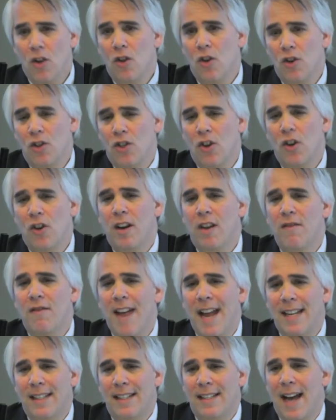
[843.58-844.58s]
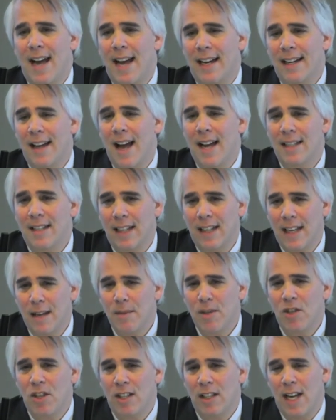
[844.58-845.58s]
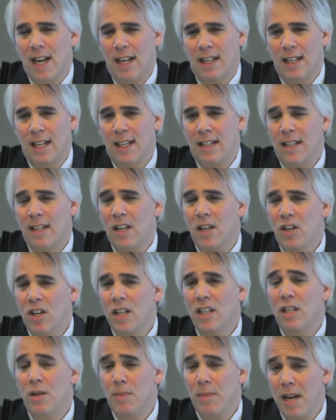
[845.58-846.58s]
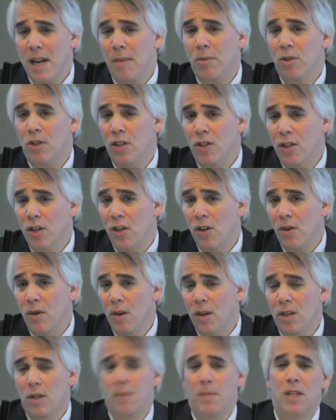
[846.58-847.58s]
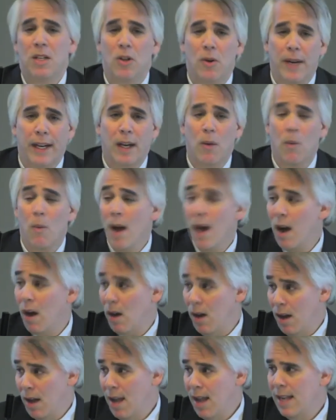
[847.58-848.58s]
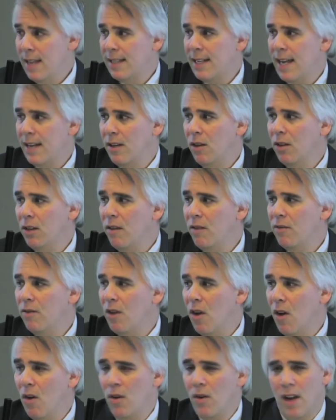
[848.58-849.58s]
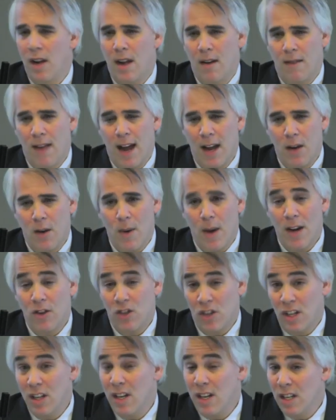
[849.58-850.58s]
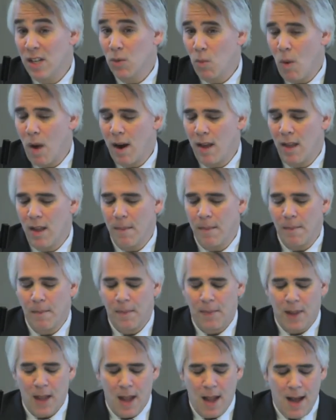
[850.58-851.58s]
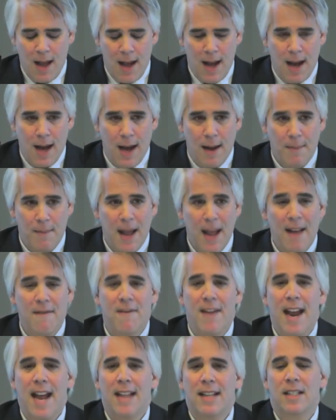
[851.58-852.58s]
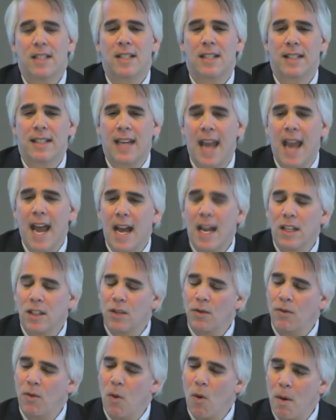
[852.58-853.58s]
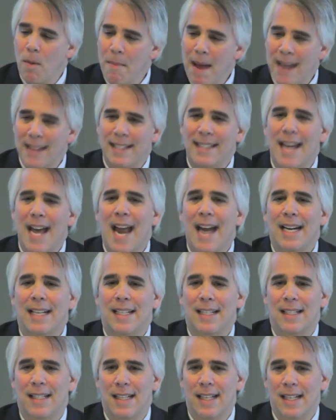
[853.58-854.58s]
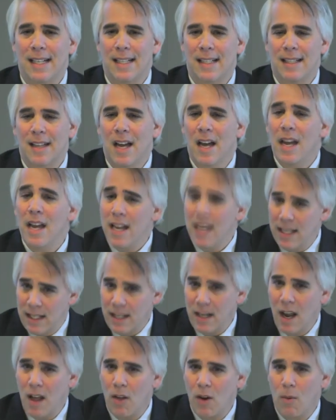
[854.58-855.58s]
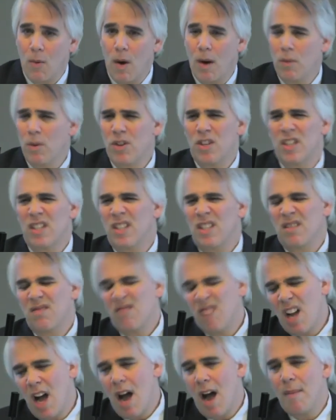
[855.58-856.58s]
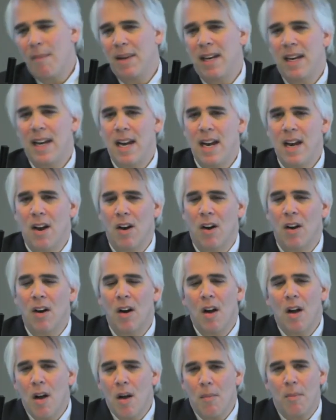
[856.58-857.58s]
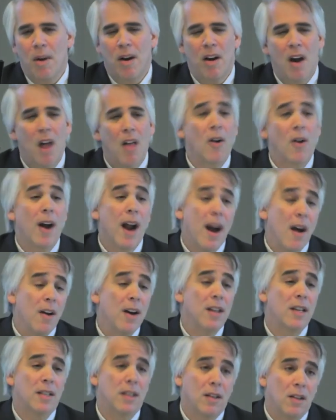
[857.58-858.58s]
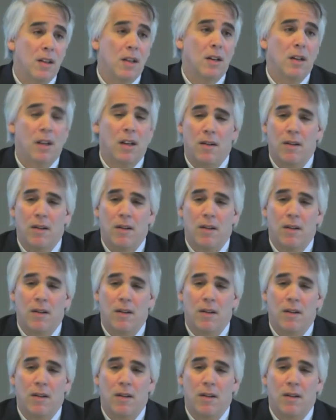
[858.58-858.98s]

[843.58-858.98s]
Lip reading: there's certain advanced diagnostic imaging techniques that you need to be able to do to be doing it well. Sentinel lymph node evaluation is one of them. Advanced scans for metastatic disease is another one, which is common here, but in other areas of the